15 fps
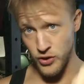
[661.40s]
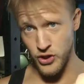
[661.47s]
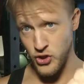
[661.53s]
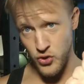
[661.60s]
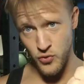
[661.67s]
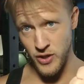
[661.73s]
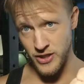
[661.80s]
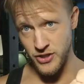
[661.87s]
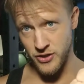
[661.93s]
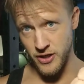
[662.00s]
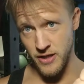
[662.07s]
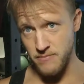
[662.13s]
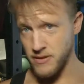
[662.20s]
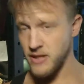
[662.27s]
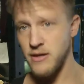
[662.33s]
only you that you're
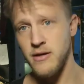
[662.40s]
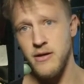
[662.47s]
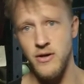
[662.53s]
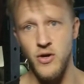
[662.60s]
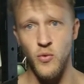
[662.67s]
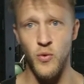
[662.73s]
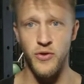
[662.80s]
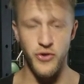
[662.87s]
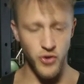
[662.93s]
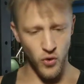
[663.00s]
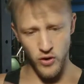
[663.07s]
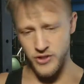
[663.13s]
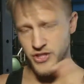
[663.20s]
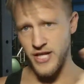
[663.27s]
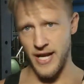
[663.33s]
gonna be, with
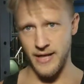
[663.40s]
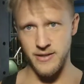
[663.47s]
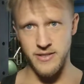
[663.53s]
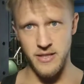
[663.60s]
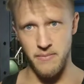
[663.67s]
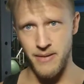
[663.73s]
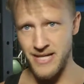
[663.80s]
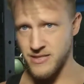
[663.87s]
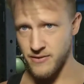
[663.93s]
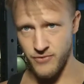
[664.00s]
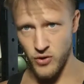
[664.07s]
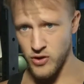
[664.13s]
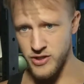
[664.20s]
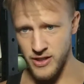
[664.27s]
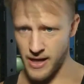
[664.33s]
your genetics, the best
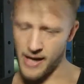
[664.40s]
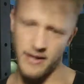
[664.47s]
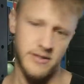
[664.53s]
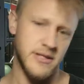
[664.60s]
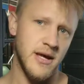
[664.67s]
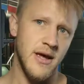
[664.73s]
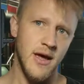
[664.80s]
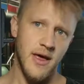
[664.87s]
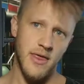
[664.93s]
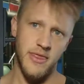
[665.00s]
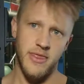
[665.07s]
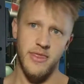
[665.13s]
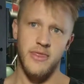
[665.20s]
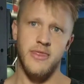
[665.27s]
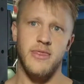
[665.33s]
of your genetics,
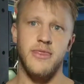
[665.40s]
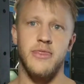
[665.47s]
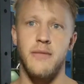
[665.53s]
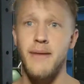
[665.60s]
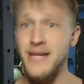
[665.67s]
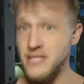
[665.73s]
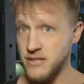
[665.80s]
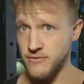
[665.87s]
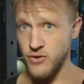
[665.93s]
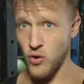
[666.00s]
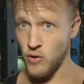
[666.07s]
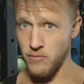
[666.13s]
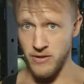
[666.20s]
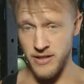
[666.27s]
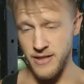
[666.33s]
the best of
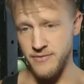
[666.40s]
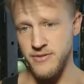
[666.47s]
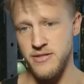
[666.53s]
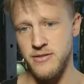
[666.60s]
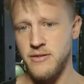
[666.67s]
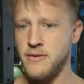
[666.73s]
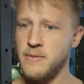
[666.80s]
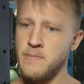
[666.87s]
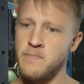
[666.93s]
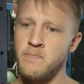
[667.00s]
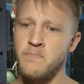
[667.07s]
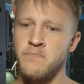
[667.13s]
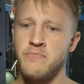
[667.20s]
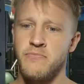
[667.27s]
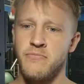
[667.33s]
your beliefs,
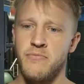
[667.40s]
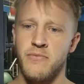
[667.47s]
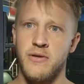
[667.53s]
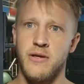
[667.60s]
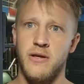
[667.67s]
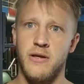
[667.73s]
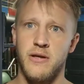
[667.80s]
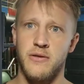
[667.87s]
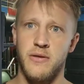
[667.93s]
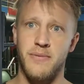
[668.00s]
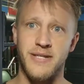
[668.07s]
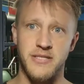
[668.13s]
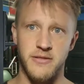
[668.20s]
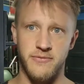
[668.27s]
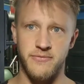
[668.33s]
the
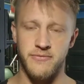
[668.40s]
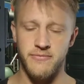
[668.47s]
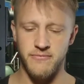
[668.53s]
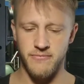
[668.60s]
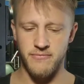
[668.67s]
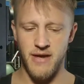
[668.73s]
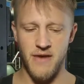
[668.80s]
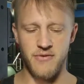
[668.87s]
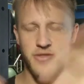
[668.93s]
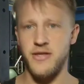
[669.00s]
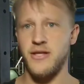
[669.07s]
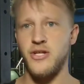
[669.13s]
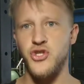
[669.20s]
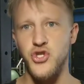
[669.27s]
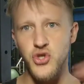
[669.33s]
best of
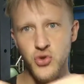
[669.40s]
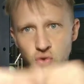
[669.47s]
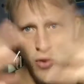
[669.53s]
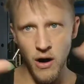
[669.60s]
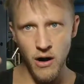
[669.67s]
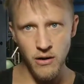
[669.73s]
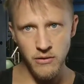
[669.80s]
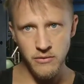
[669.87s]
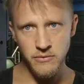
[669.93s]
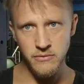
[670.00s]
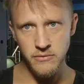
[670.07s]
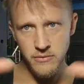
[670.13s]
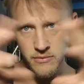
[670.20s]
everything that you are,